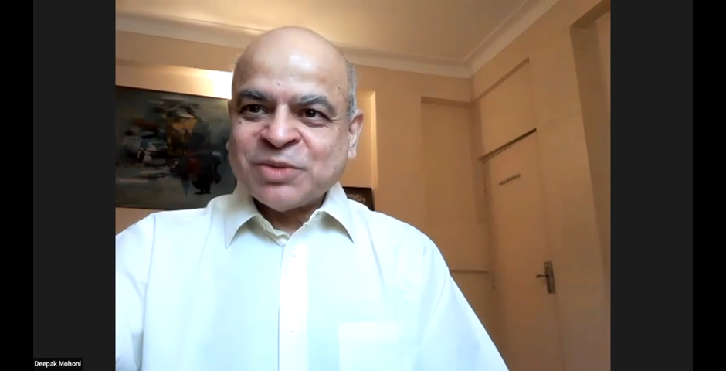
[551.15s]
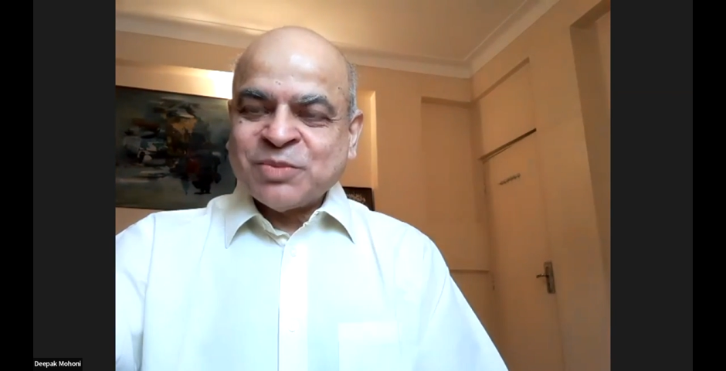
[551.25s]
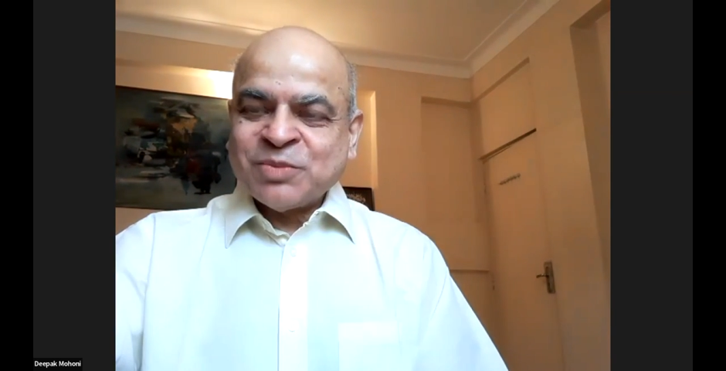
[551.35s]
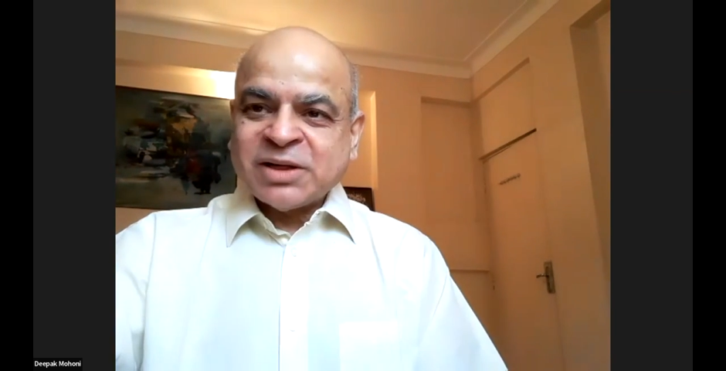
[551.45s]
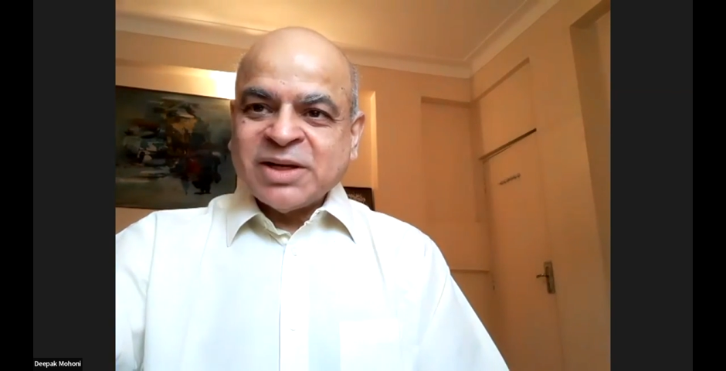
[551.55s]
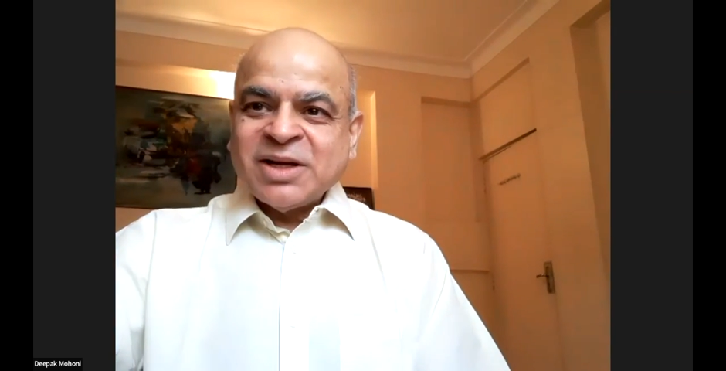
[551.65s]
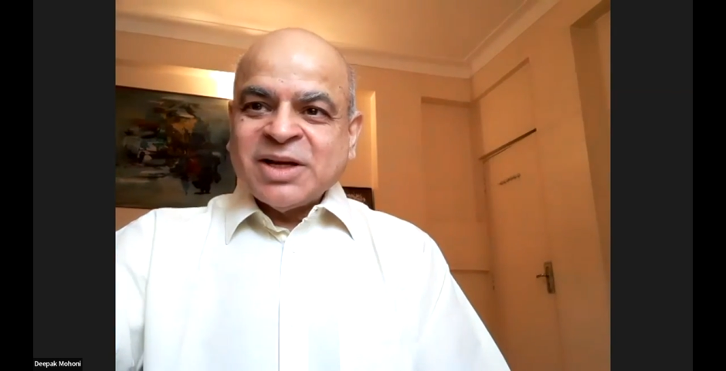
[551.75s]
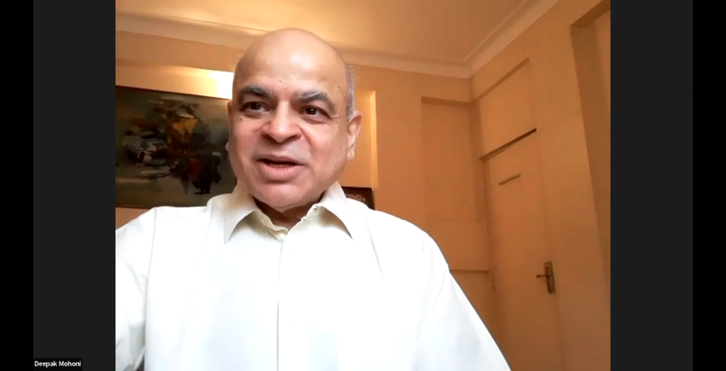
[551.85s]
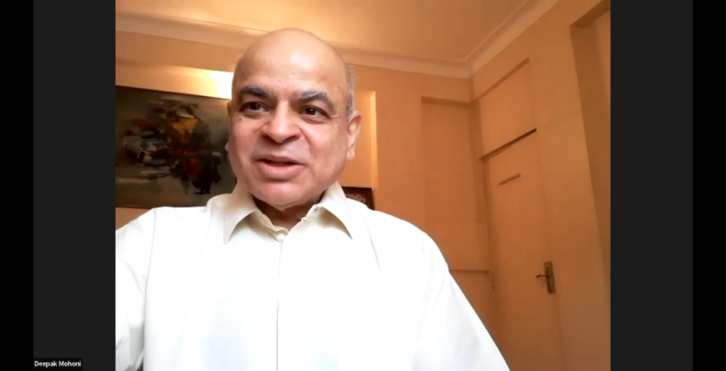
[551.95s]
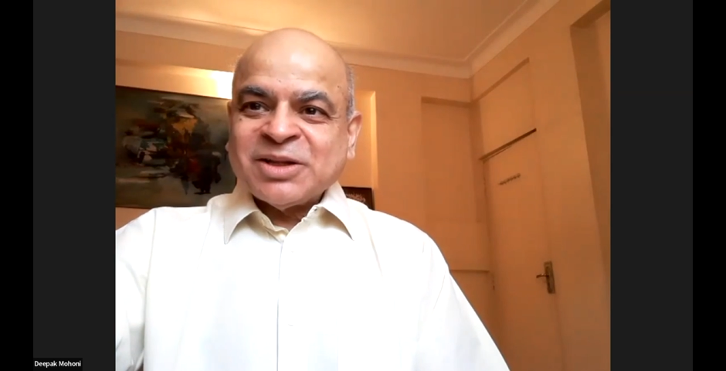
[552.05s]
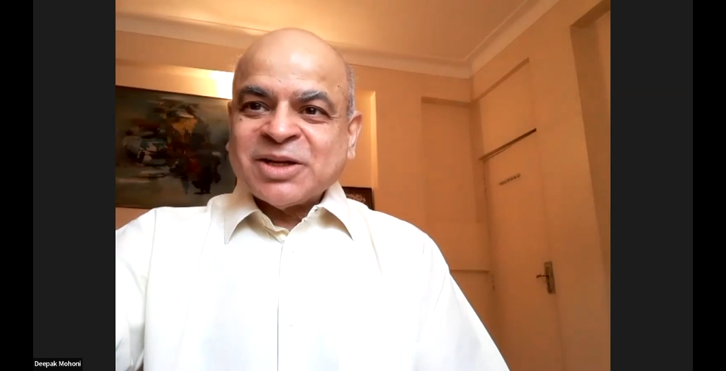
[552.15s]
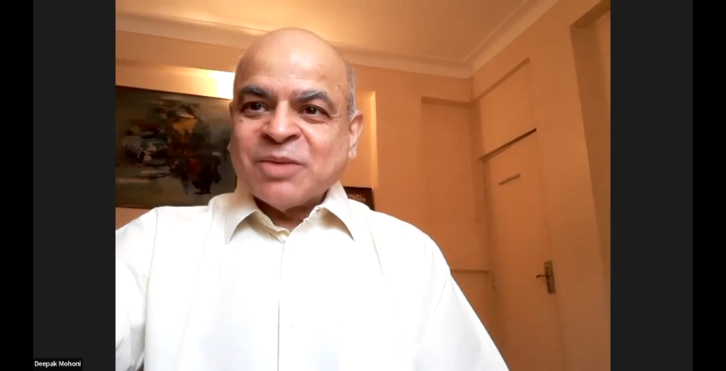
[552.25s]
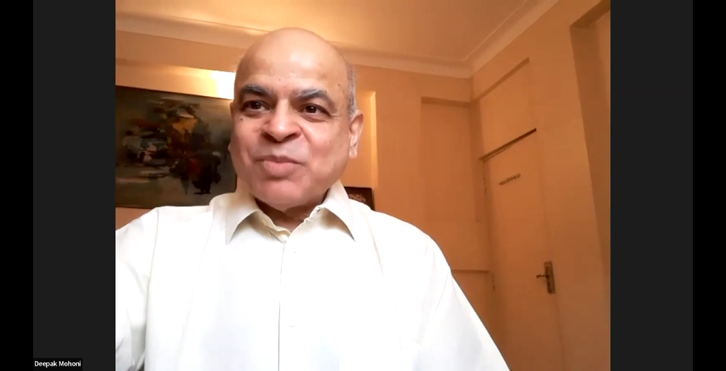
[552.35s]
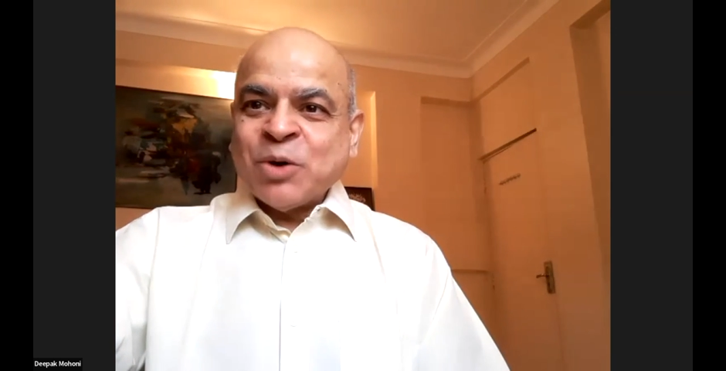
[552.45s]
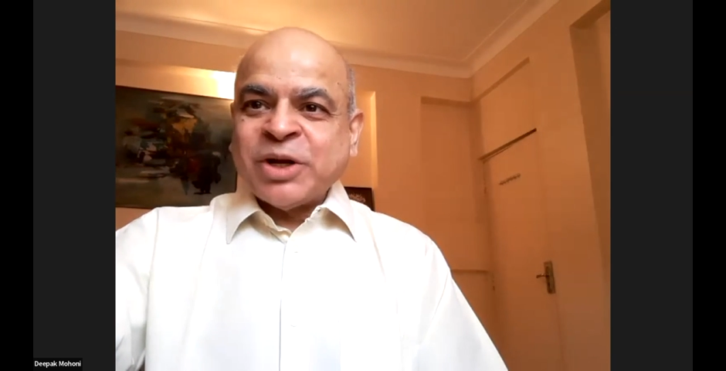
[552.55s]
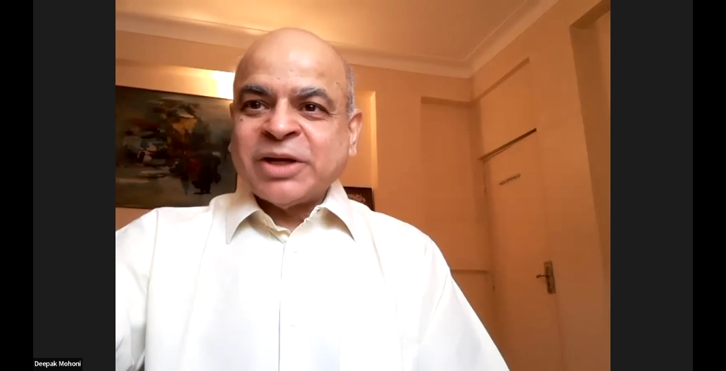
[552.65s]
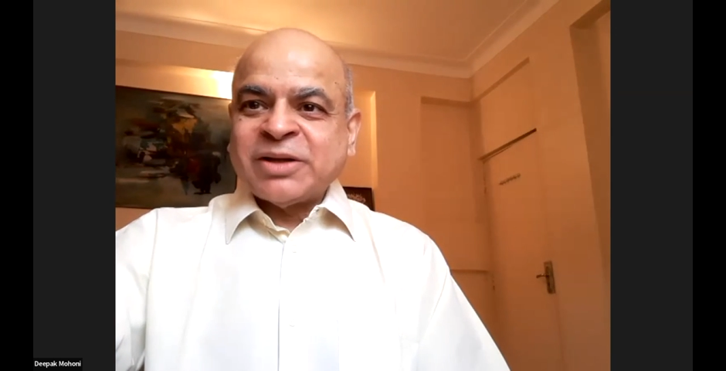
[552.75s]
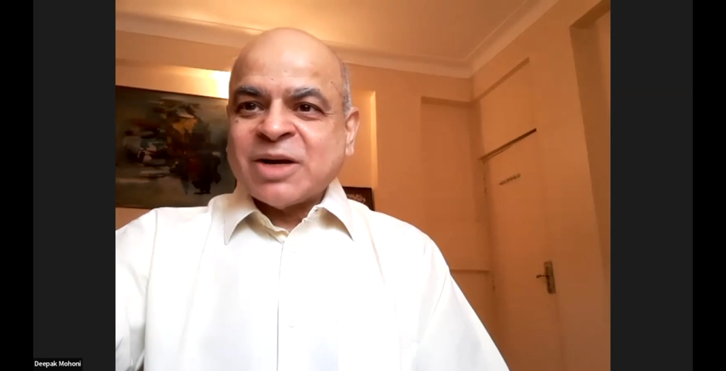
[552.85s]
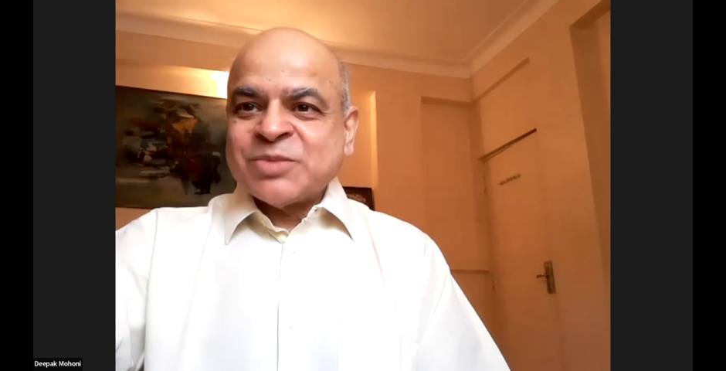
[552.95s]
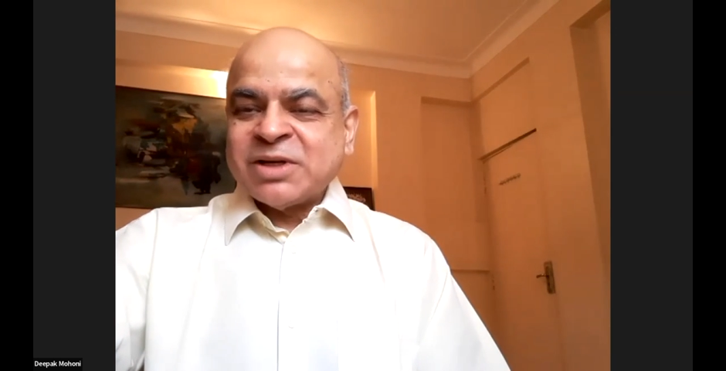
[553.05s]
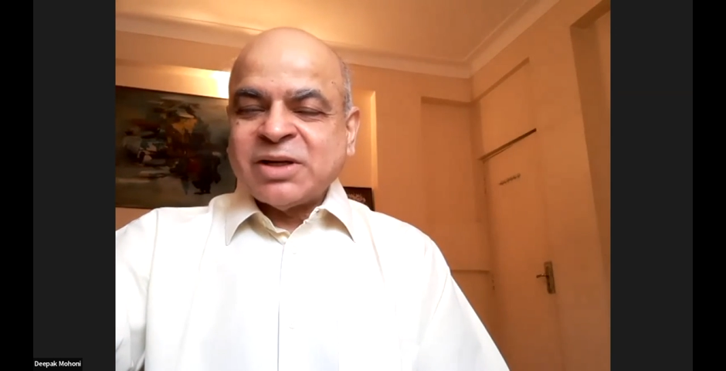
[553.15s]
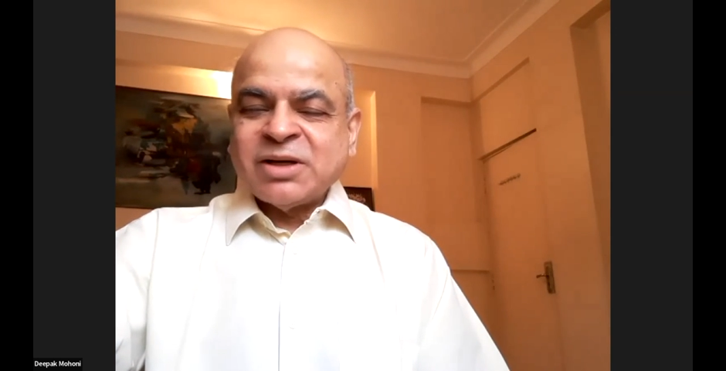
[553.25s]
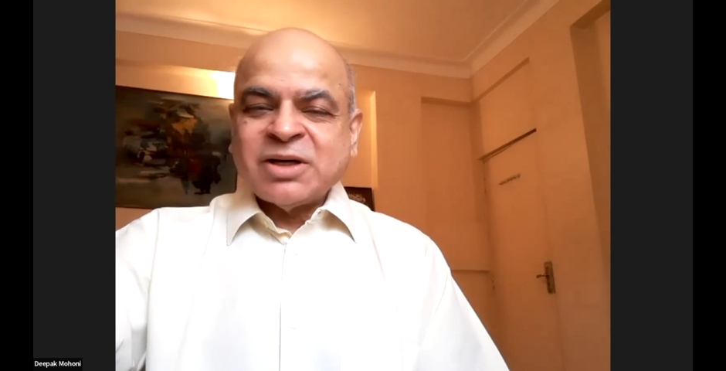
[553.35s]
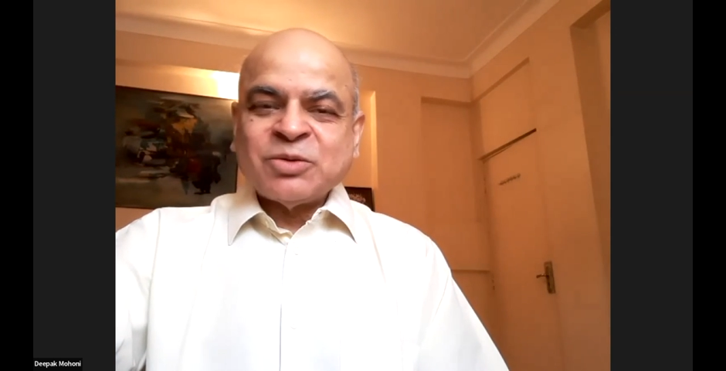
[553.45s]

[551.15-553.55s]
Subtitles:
But the compounding that comes in here,